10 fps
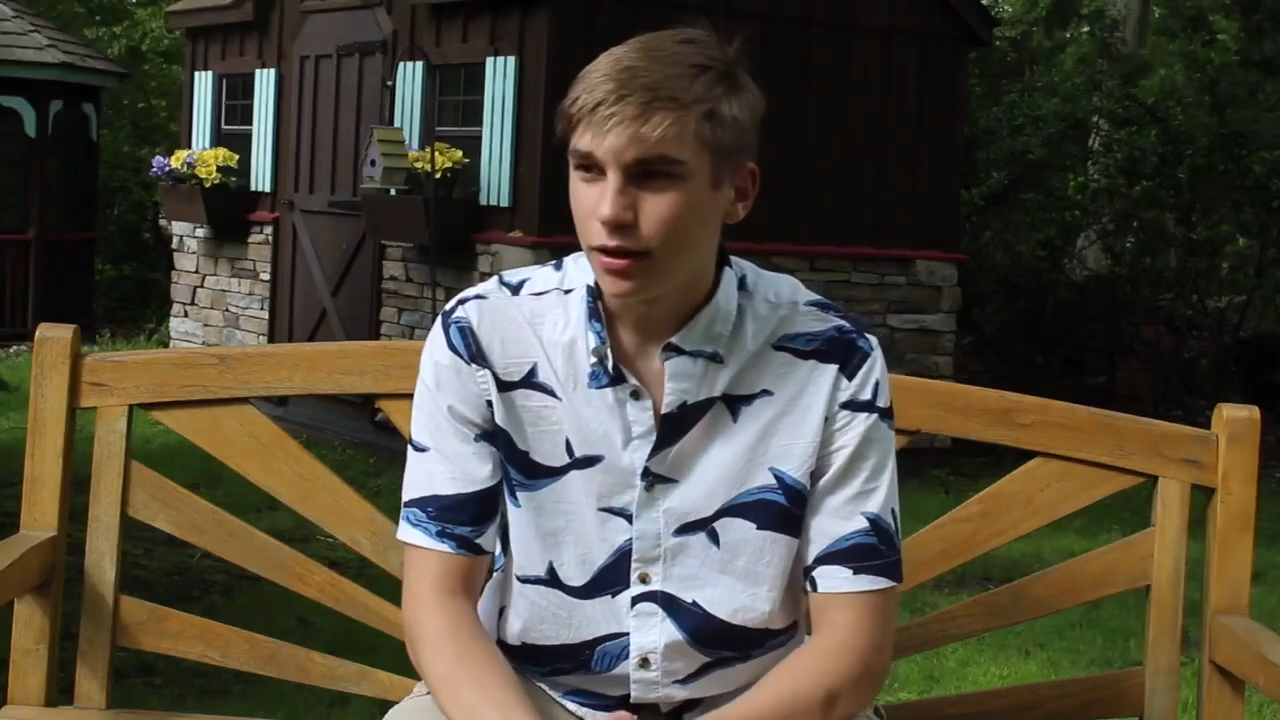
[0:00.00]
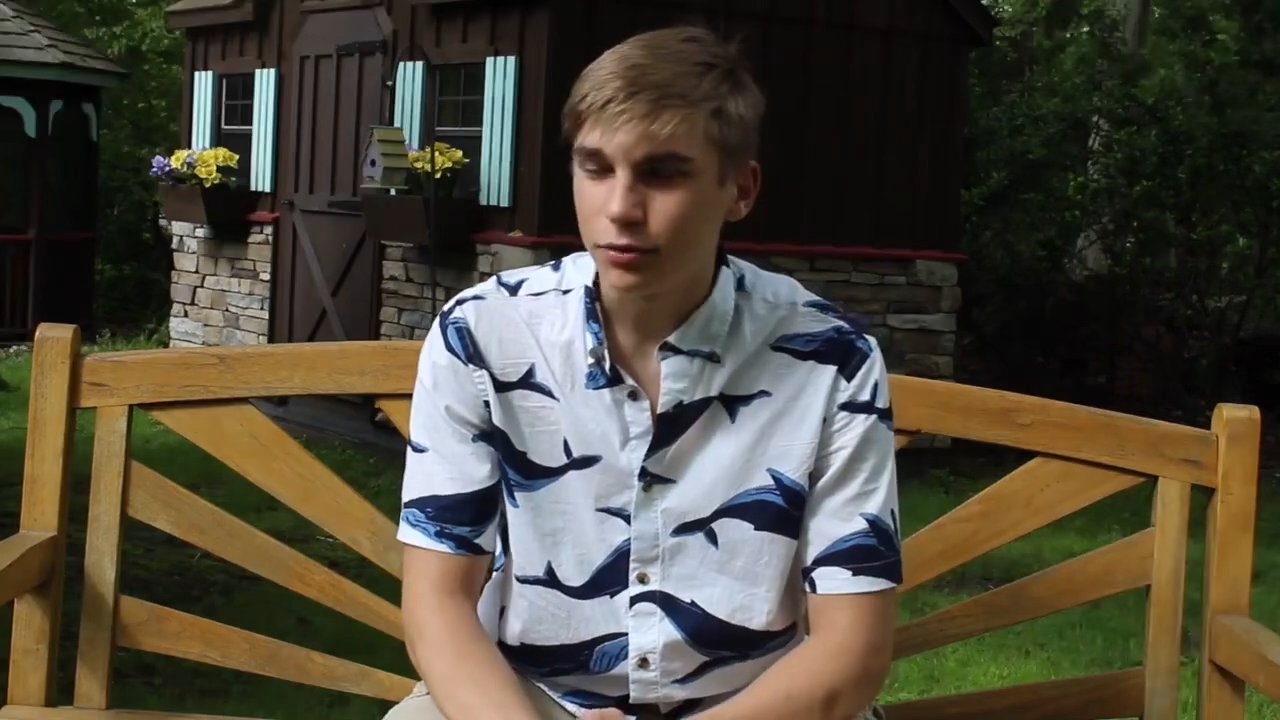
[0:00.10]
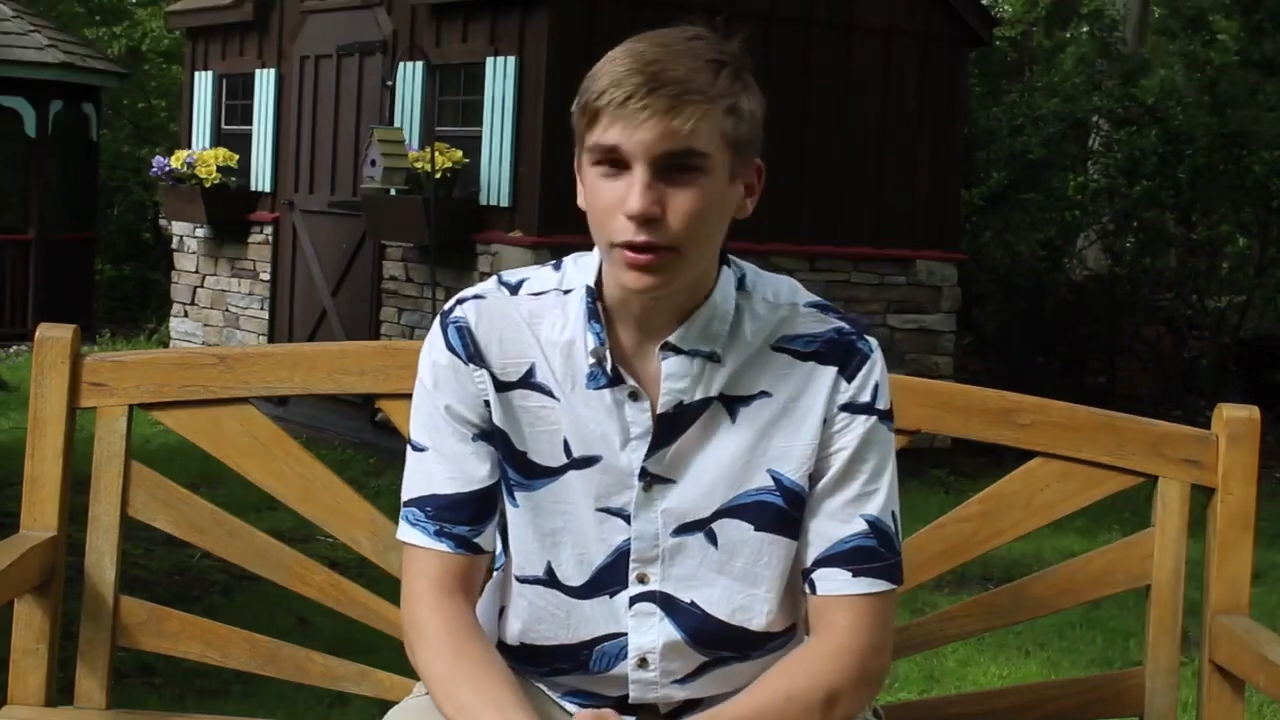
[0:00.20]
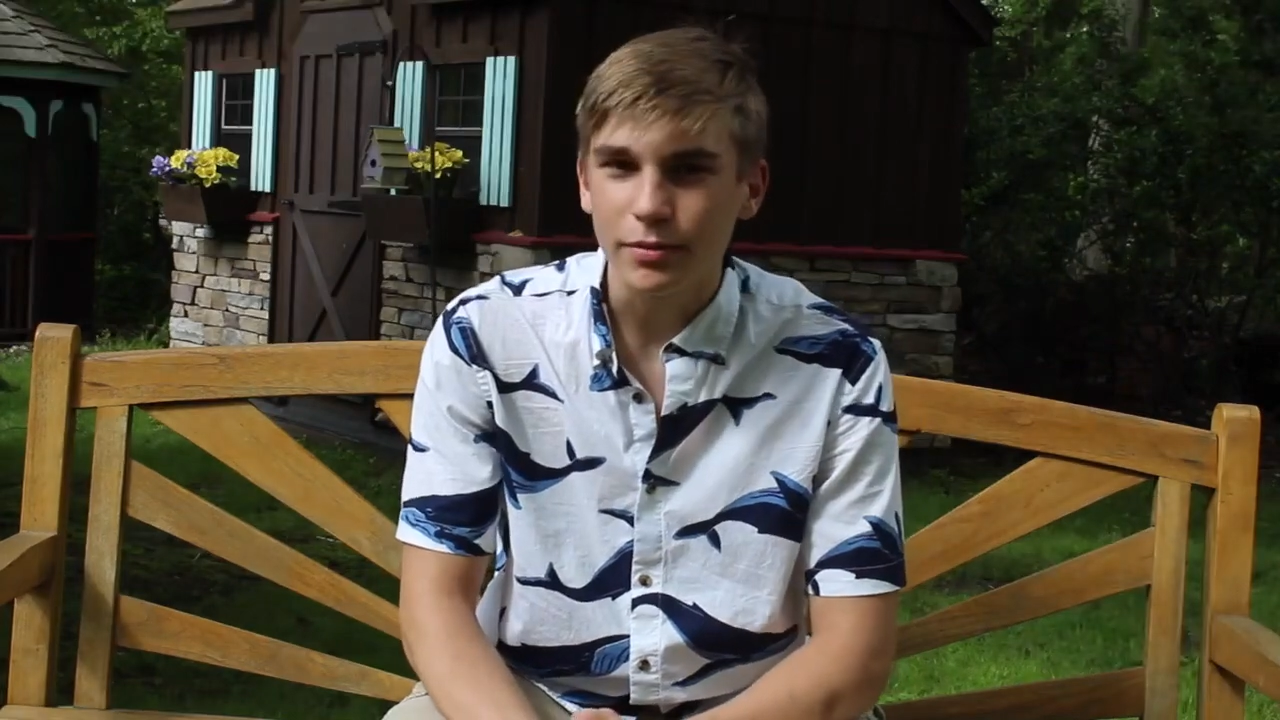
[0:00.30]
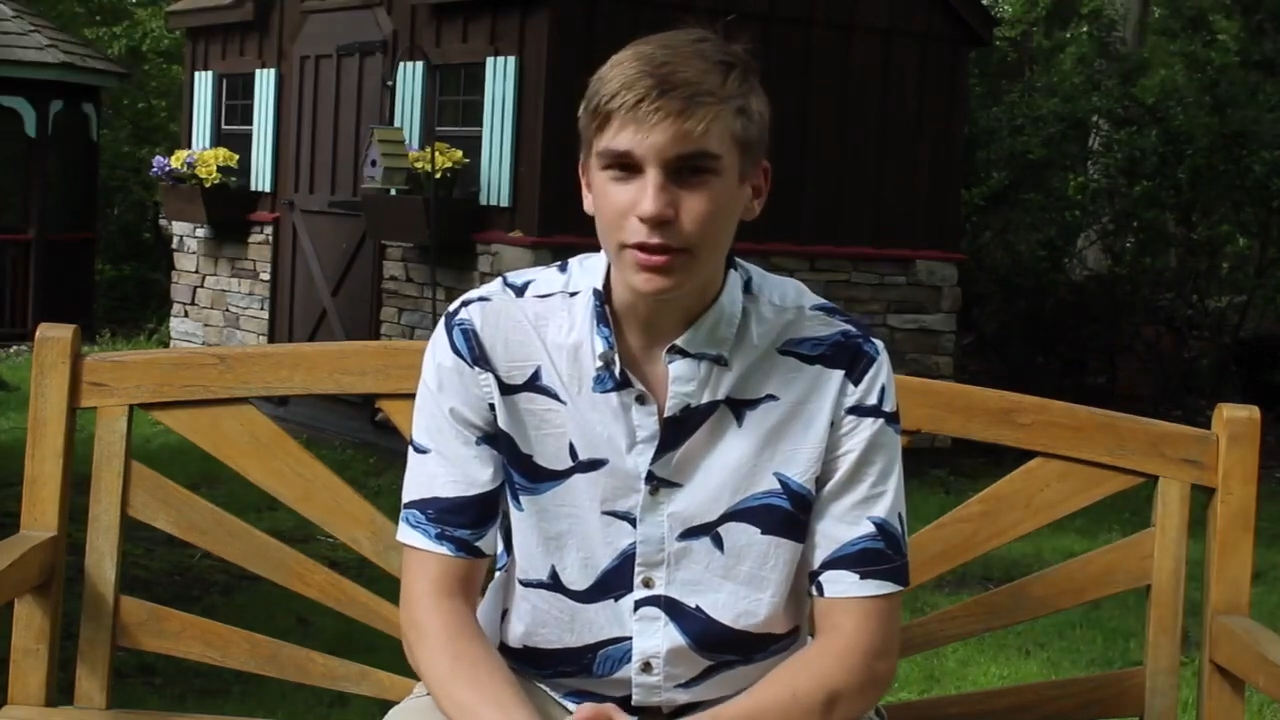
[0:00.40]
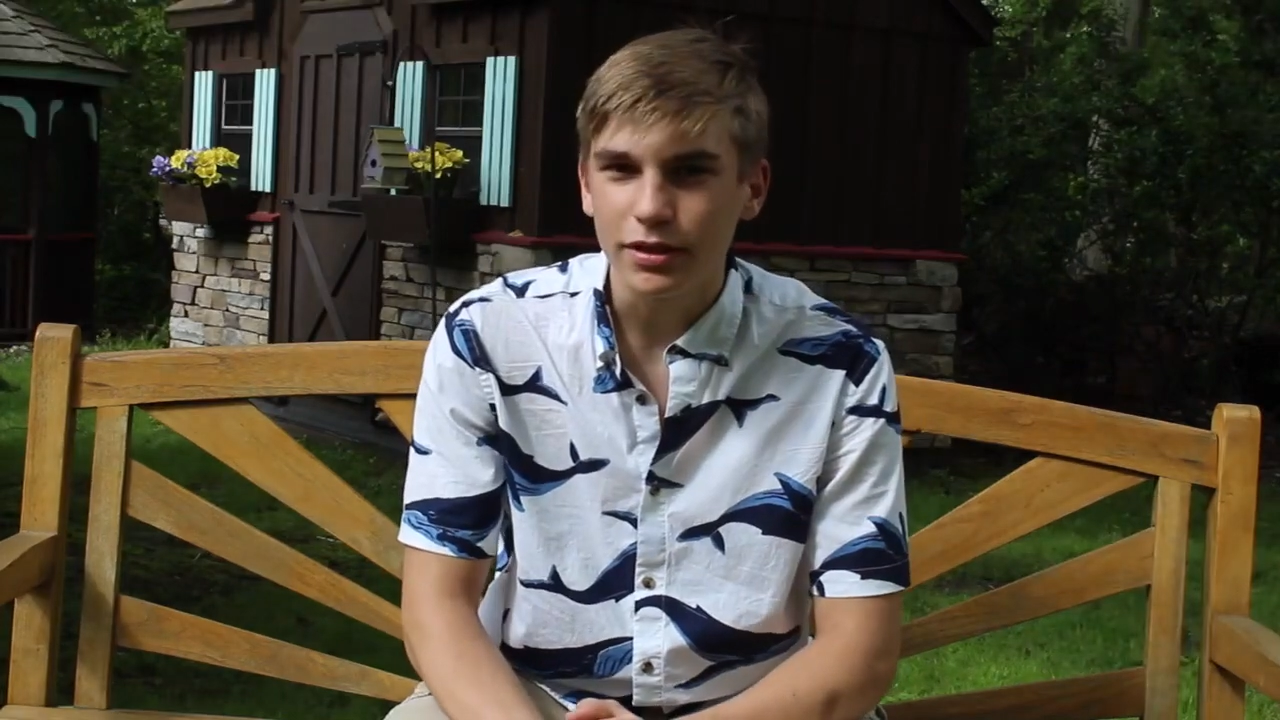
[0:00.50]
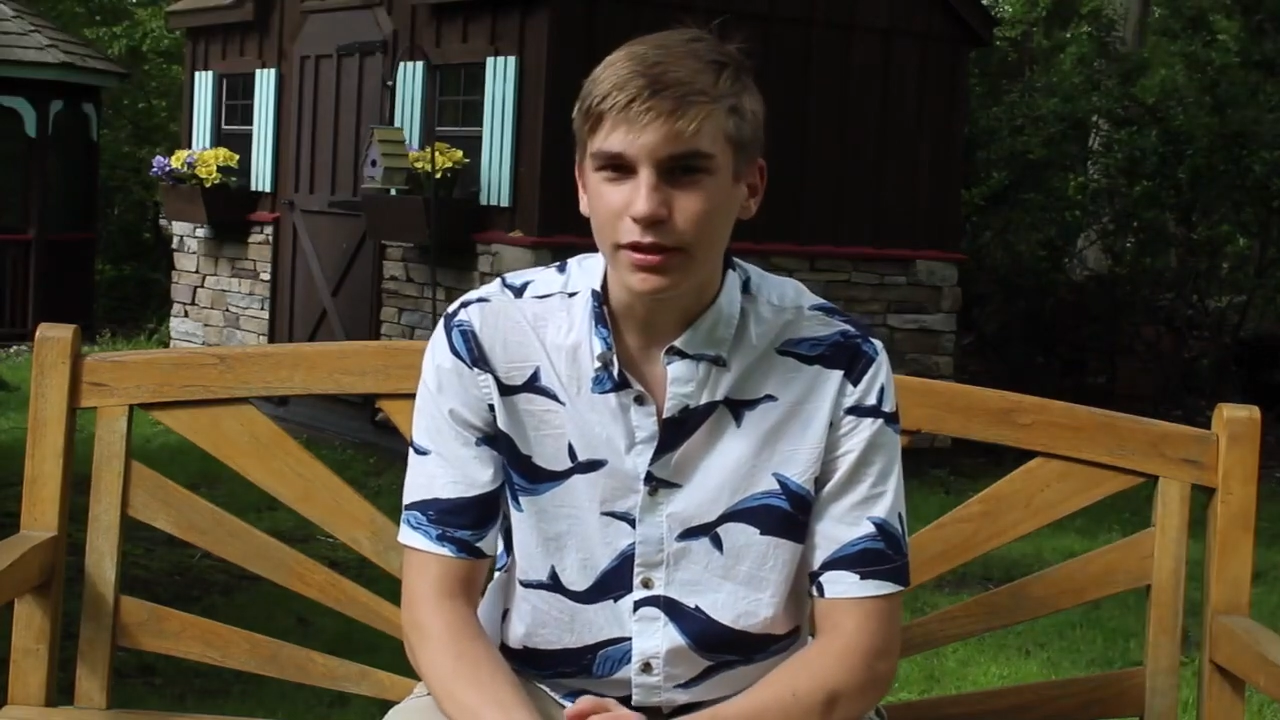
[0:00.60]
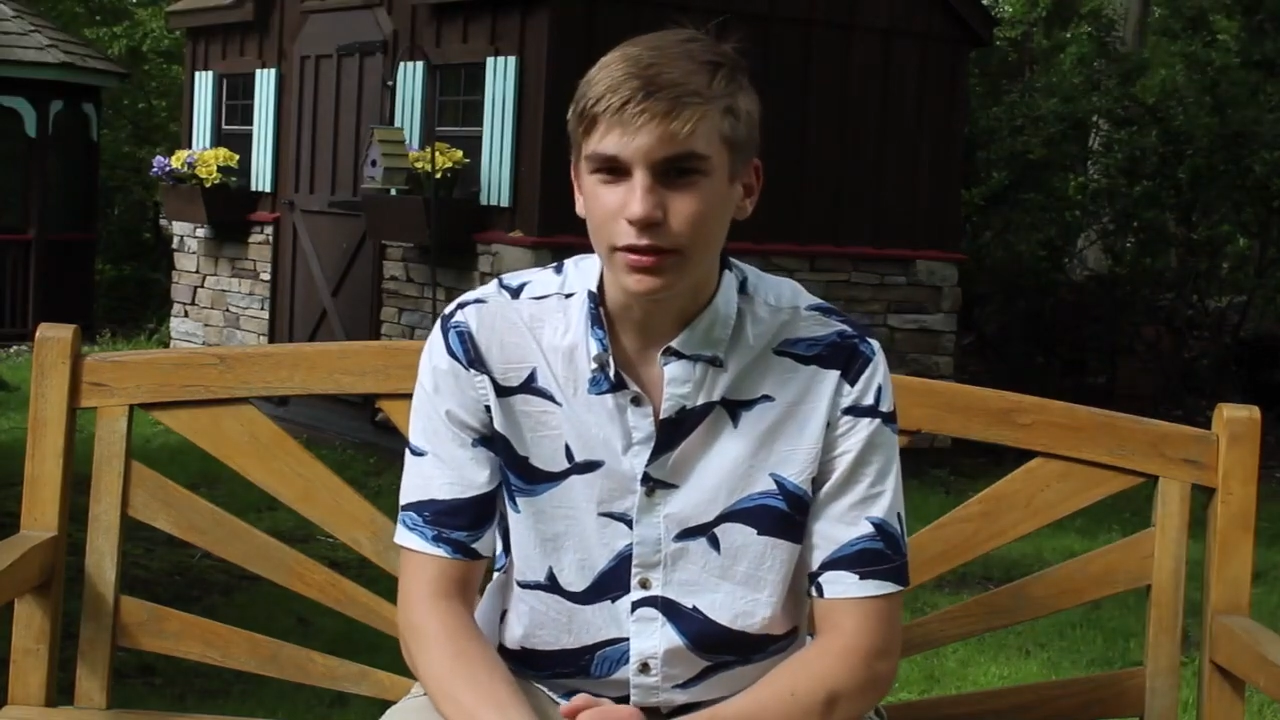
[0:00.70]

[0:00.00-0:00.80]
Raymond, he